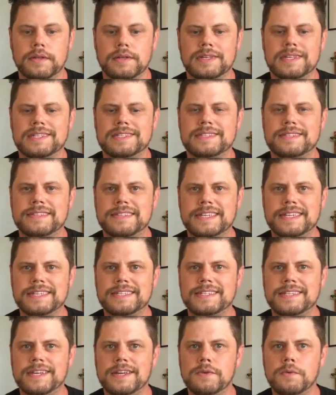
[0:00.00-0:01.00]

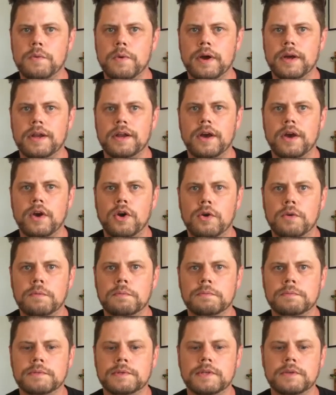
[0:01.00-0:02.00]
61
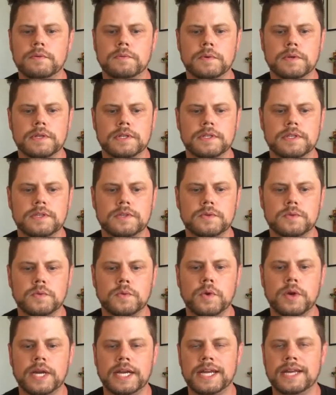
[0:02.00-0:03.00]
homes were
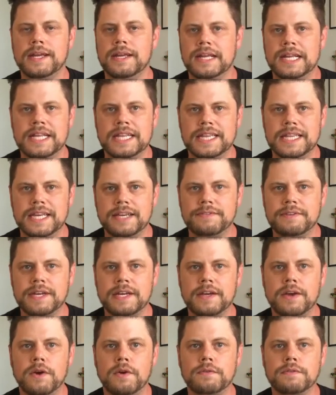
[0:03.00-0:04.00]
destroyed,
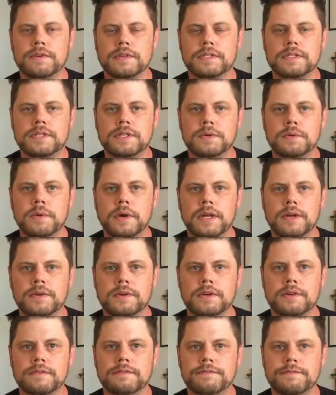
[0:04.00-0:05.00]
leaving over
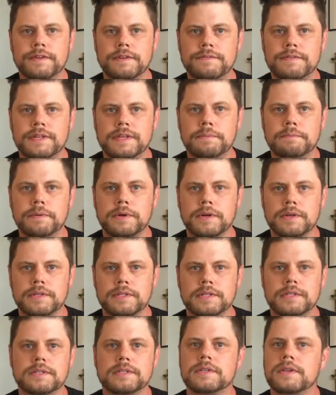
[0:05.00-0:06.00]
250
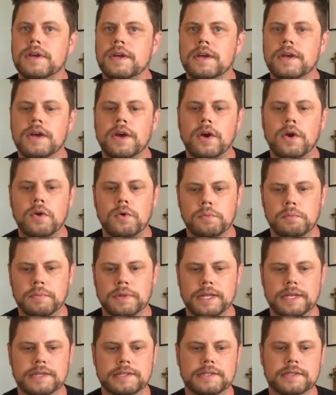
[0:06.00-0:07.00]
persons
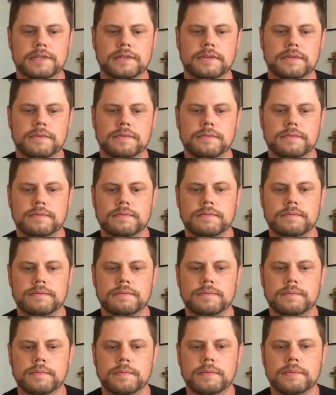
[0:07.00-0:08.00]
homeless.
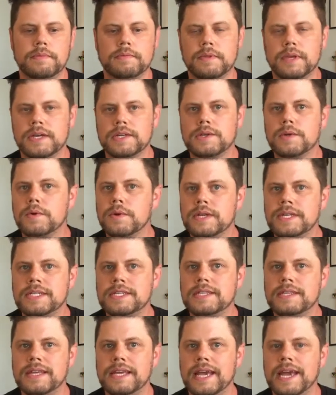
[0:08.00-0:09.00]
According
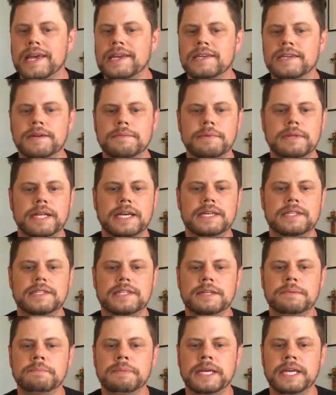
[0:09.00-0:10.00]
to the
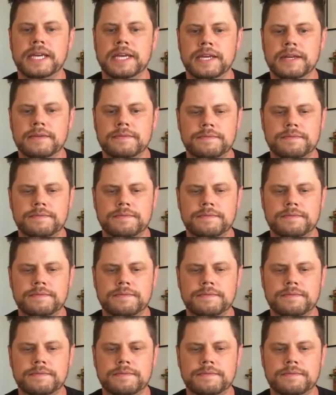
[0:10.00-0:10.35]
NAACP,